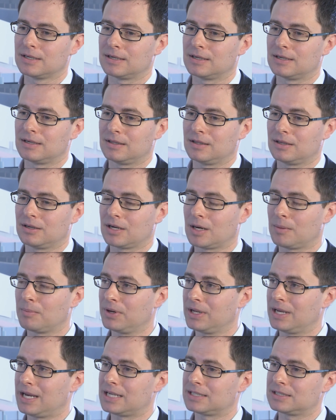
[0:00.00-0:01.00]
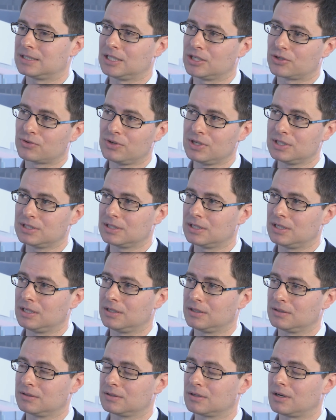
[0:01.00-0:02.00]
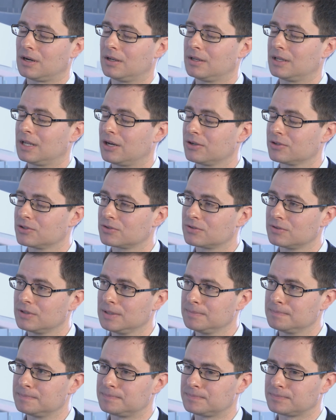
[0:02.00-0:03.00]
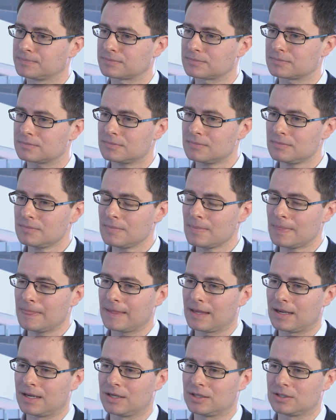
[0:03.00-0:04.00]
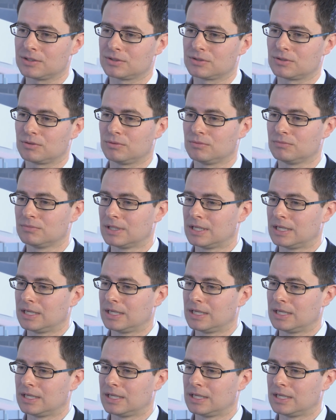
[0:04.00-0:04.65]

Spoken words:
The company has increasingly gone downstream. So